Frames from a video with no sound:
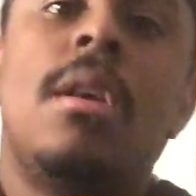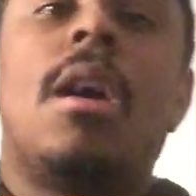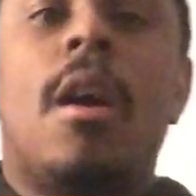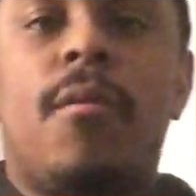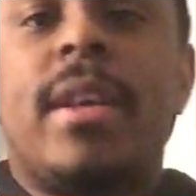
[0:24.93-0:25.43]

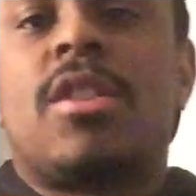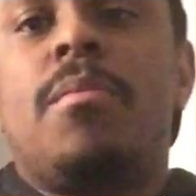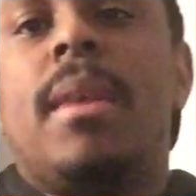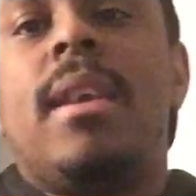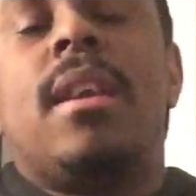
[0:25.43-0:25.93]
of
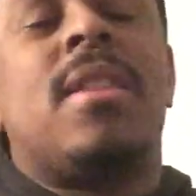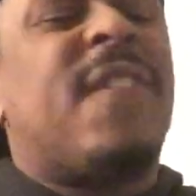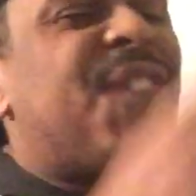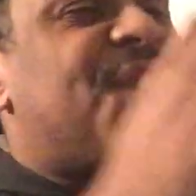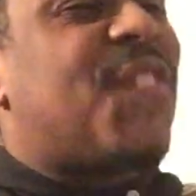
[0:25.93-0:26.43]
WrestleMania. The
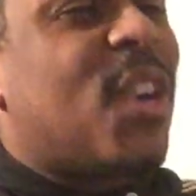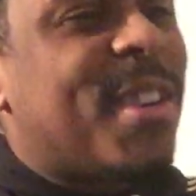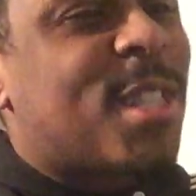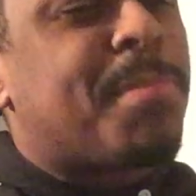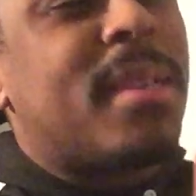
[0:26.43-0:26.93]

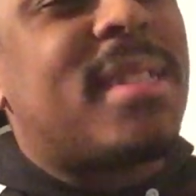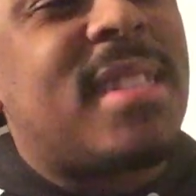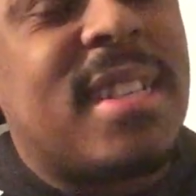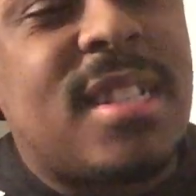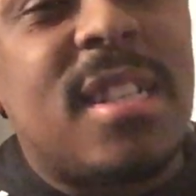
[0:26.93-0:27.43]
first
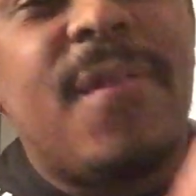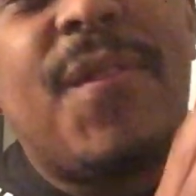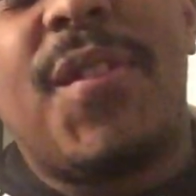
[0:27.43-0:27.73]
prediction